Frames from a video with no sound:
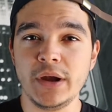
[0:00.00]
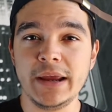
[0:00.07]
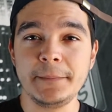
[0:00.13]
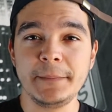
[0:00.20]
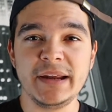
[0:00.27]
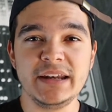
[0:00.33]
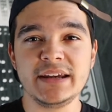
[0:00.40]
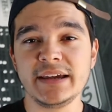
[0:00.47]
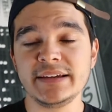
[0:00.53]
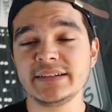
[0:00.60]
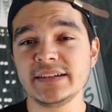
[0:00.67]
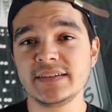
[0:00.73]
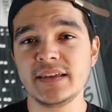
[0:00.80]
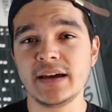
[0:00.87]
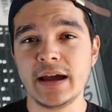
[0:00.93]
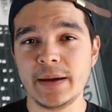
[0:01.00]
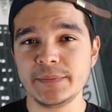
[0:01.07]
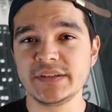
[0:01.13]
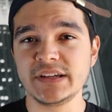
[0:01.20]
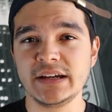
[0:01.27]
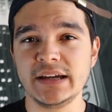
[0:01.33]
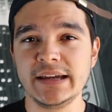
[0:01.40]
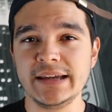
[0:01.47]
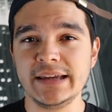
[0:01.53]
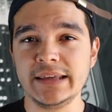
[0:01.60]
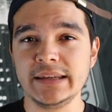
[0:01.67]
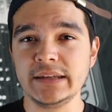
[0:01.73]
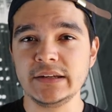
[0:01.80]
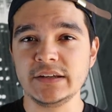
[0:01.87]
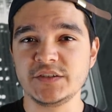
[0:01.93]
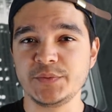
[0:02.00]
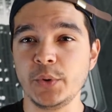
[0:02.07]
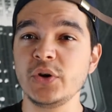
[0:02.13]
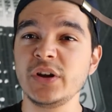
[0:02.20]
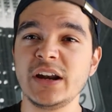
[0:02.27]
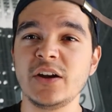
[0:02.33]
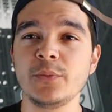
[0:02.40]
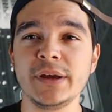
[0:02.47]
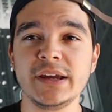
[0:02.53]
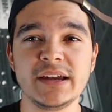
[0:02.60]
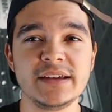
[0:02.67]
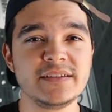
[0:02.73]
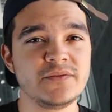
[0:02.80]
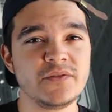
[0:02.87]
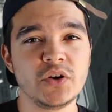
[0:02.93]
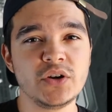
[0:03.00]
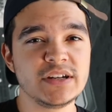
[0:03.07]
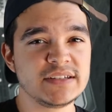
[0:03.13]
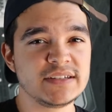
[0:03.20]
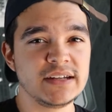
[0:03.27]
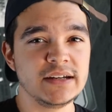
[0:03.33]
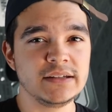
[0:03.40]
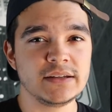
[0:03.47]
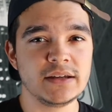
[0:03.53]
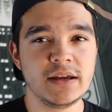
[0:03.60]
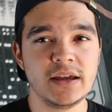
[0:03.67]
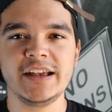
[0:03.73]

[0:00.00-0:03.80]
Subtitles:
in many cases the hamza in spoken Arabic isn't very distinct,